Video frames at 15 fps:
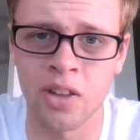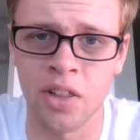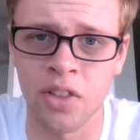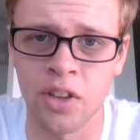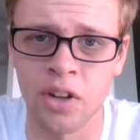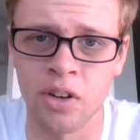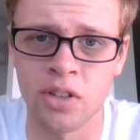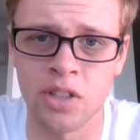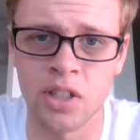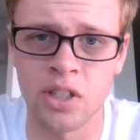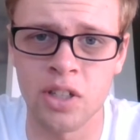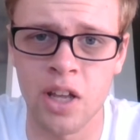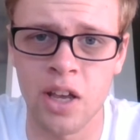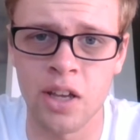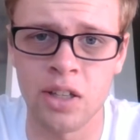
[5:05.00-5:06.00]
in the theaters
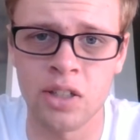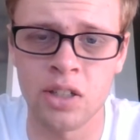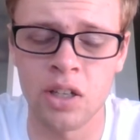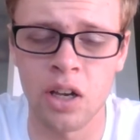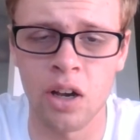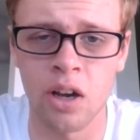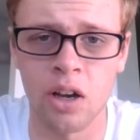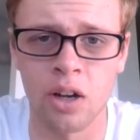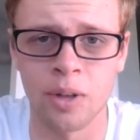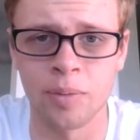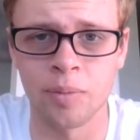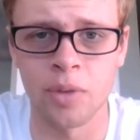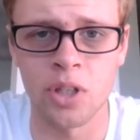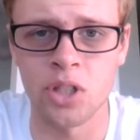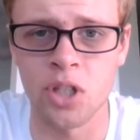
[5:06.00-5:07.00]
these days.
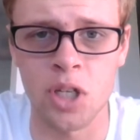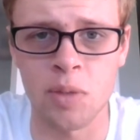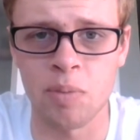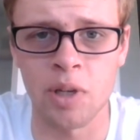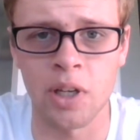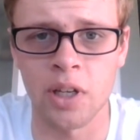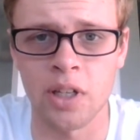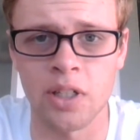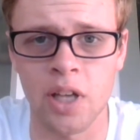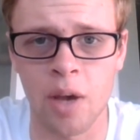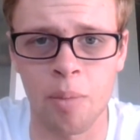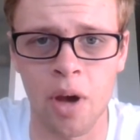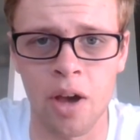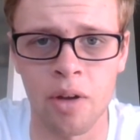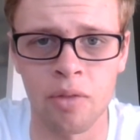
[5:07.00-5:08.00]
It's just because
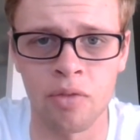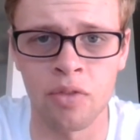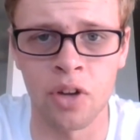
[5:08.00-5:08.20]
I